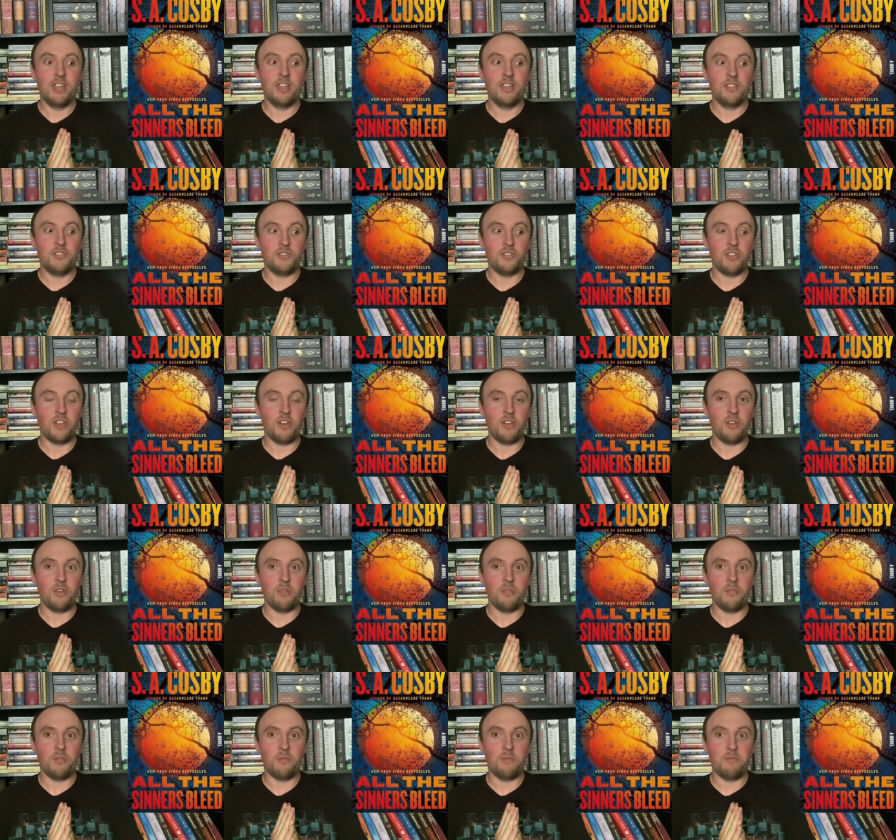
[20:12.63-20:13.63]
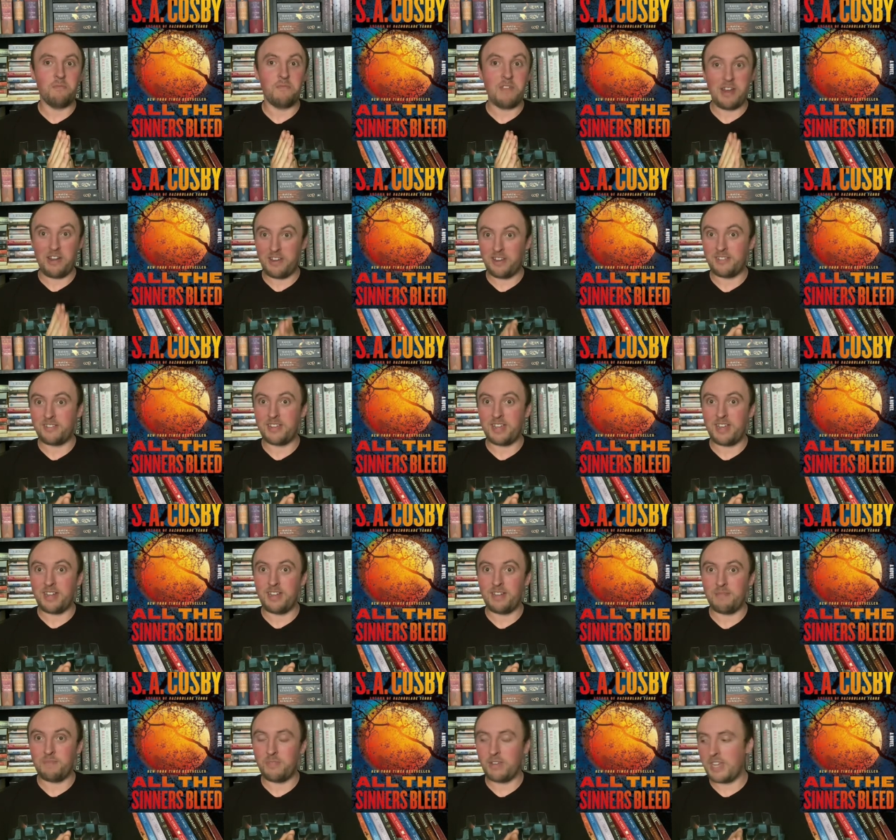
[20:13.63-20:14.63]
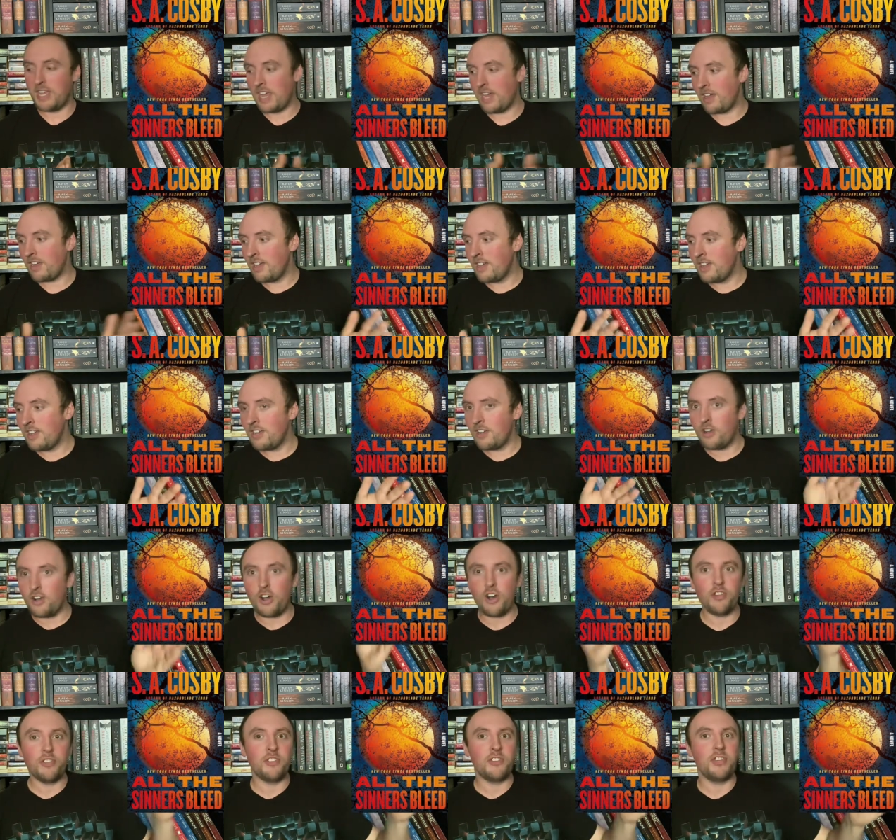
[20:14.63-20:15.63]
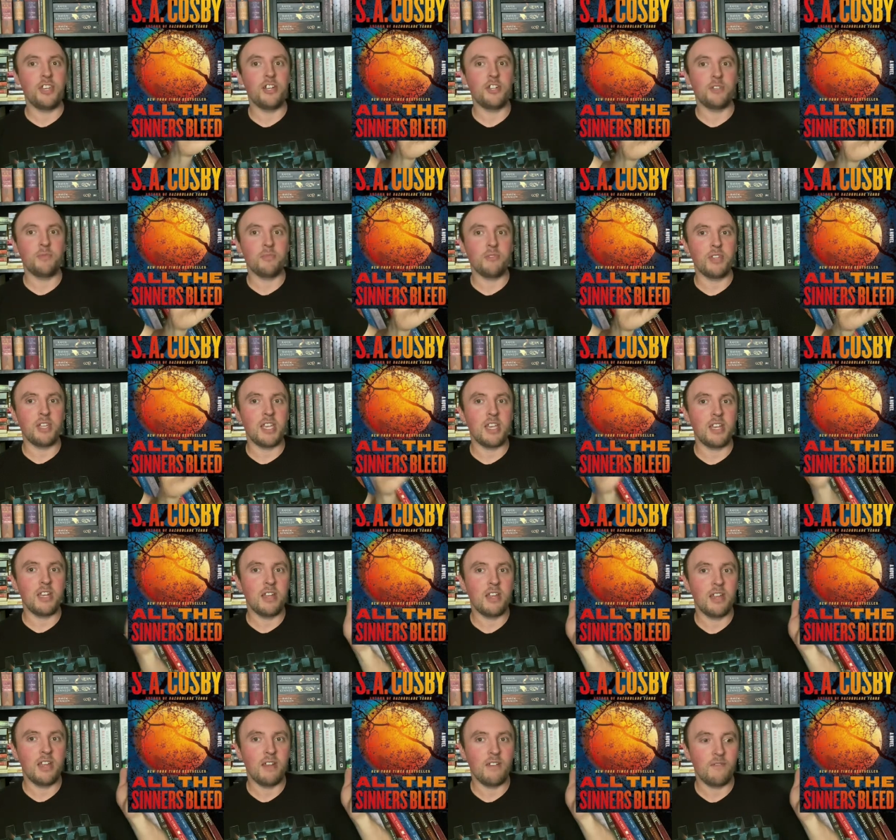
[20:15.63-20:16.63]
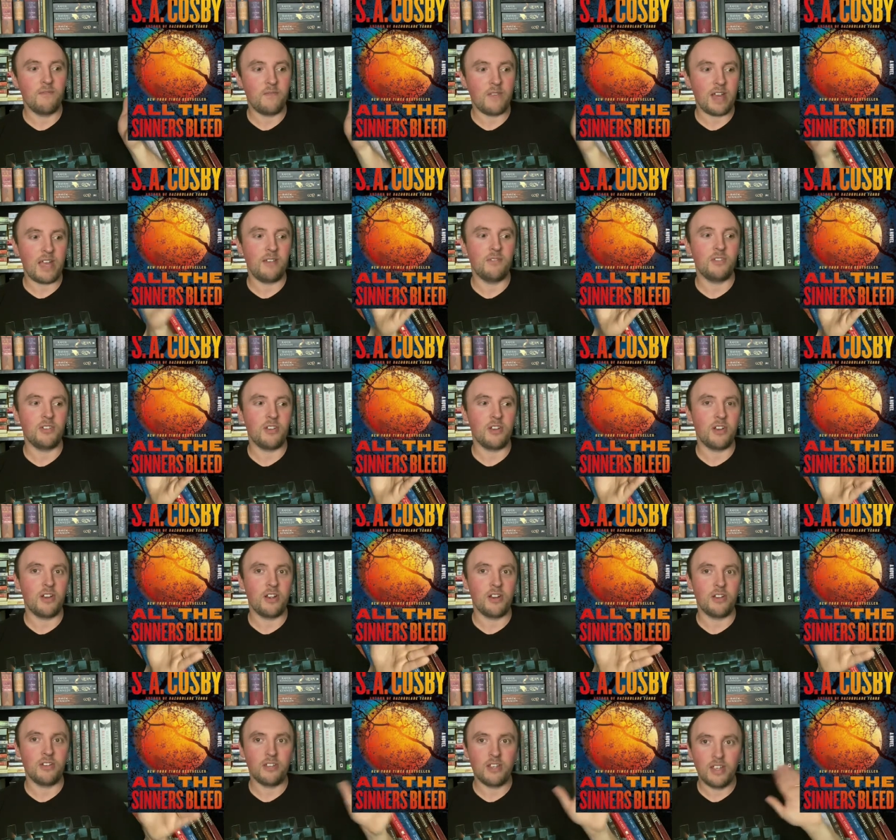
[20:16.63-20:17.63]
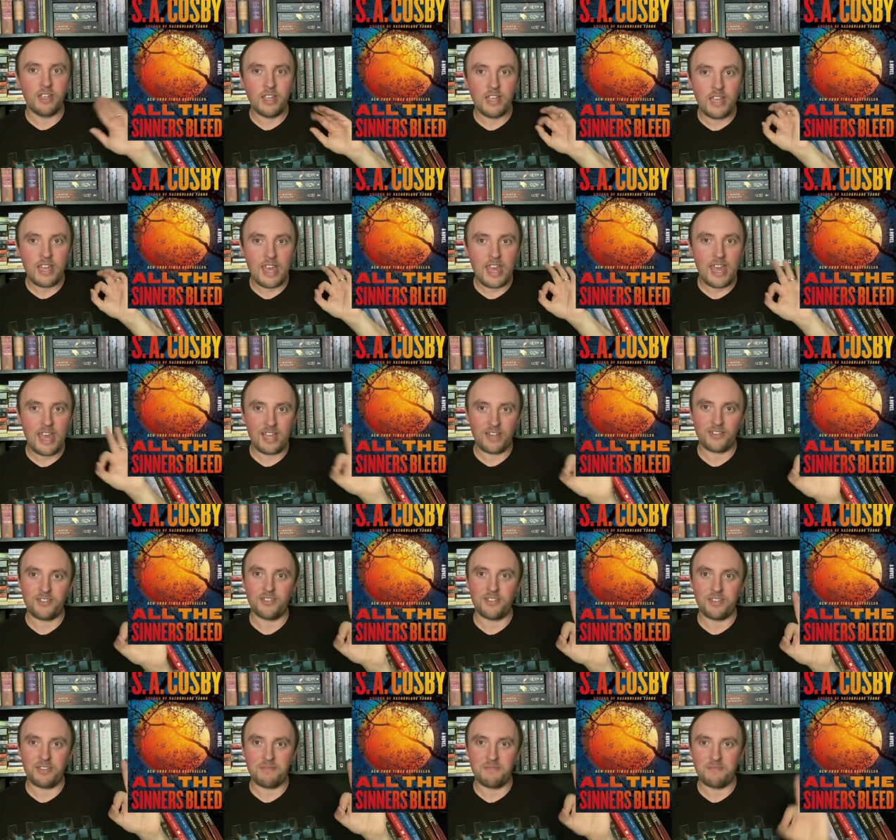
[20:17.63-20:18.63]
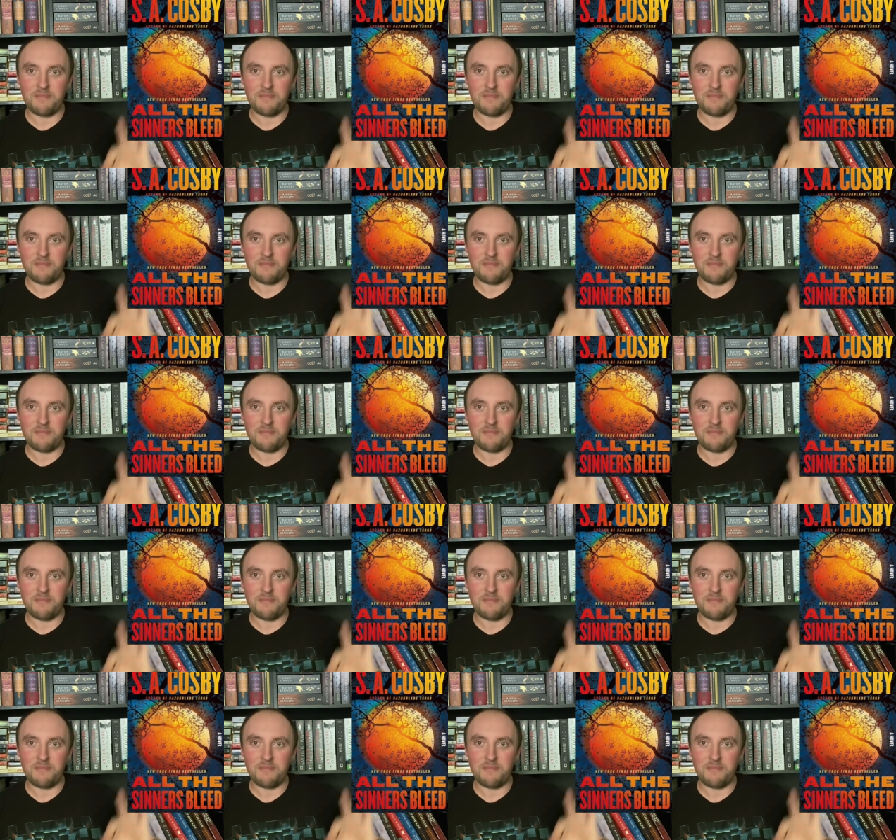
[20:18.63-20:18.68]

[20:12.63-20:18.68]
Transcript: So very excited. But yeah, all the sinners bleed, 5 stars, excellent.